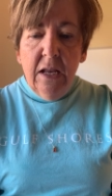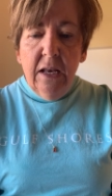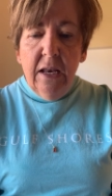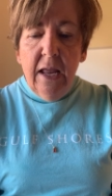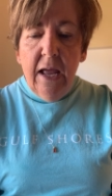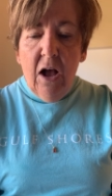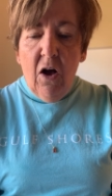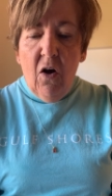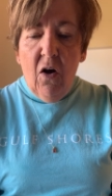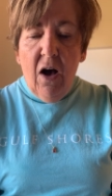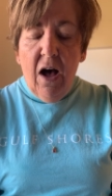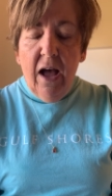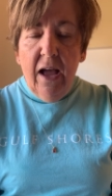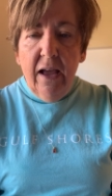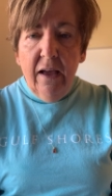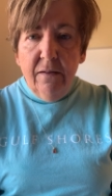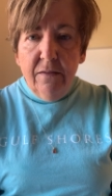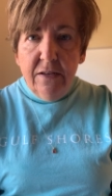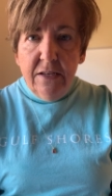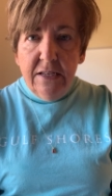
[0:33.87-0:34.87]
Now, I
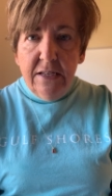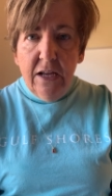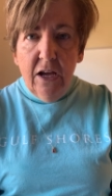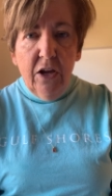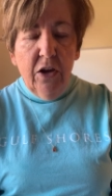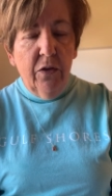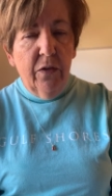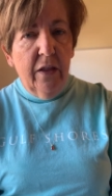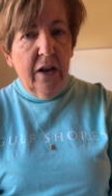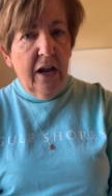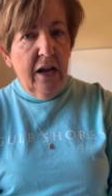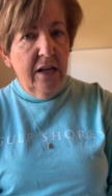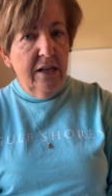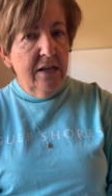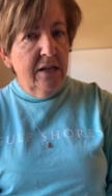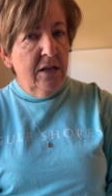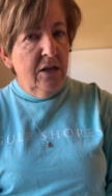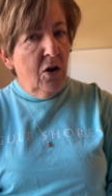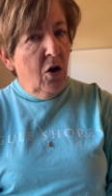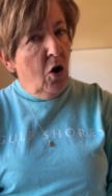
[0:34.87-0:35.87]
have to tell you that I
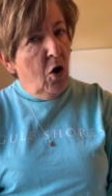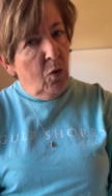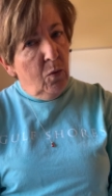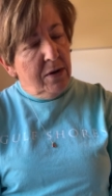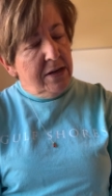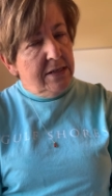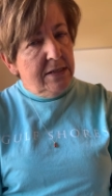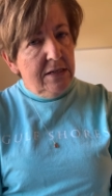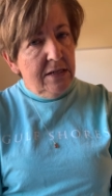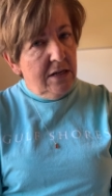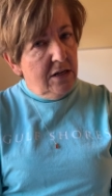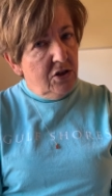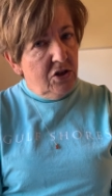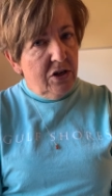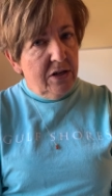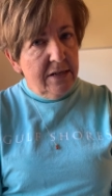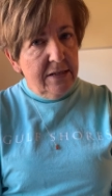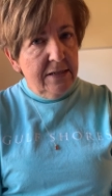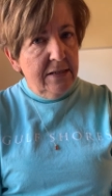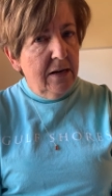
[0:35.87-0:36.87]
didn't always teach
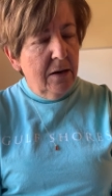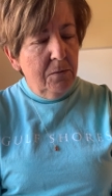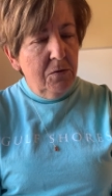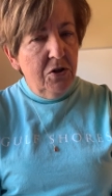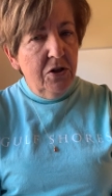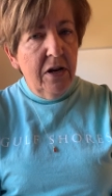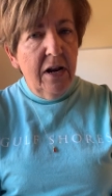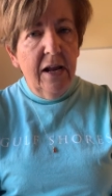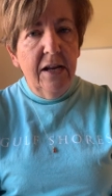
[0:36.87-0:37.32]
at Assumption.